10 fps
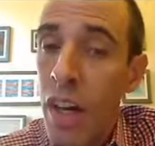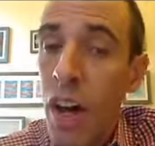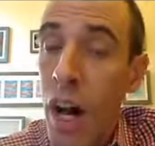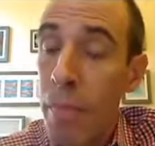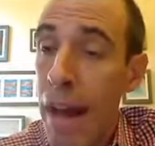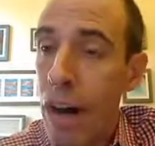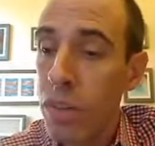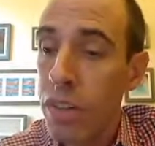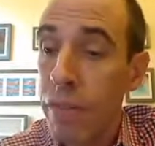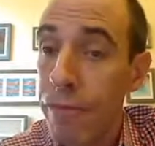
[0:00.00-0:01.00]

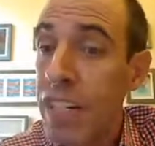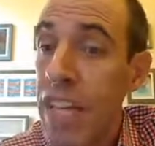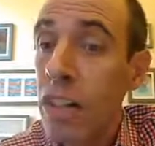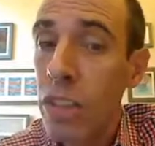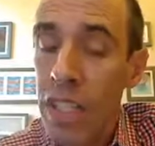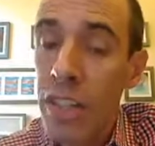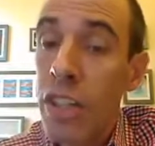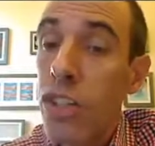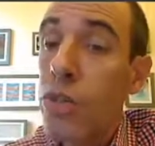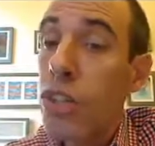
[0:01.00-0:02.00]
about the fidelity
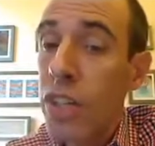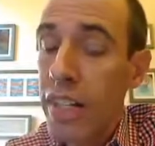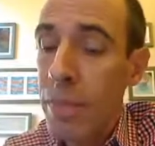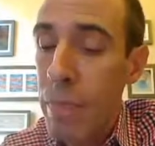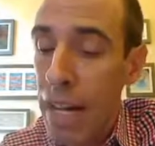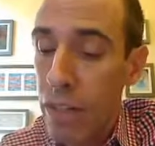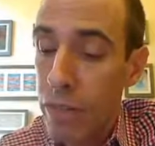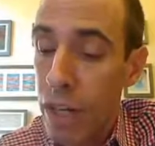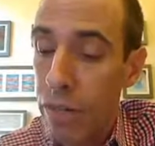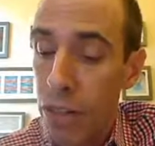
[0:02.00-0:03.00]
that you should expect
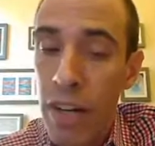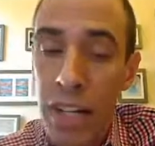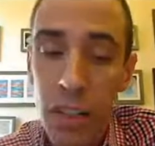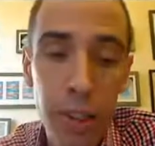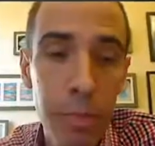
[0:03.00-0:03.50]
of your record.